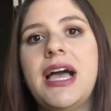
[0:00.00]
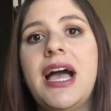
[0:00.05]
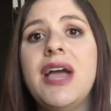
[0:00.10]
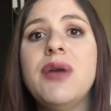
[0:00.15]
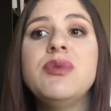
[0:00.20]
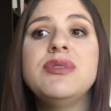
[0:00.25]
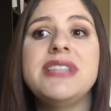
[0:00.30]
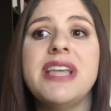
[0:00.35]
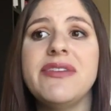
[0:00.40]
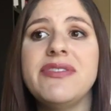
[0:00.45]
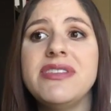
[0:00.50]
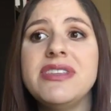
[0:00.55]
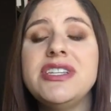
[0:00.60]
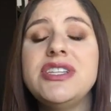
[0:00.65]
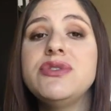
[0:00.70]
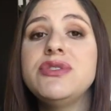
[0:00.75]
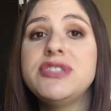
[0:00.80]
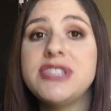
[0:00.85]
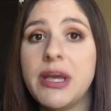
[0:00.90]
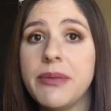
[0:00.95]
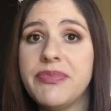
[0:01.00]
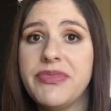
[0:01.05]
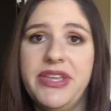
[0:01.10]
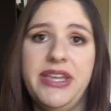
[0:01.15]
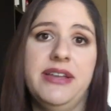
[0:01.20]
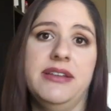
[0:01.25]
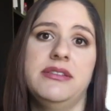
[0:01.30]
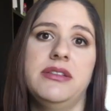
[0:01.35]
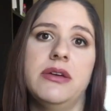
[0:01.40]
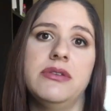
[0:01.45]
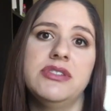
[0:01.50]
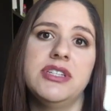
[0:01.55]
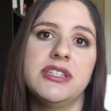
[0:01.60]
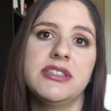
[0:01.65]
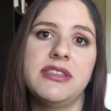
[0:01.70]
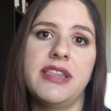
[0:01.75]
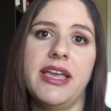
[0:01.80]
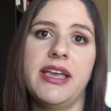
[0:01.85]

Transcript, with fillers: I would definitely do something. Don't just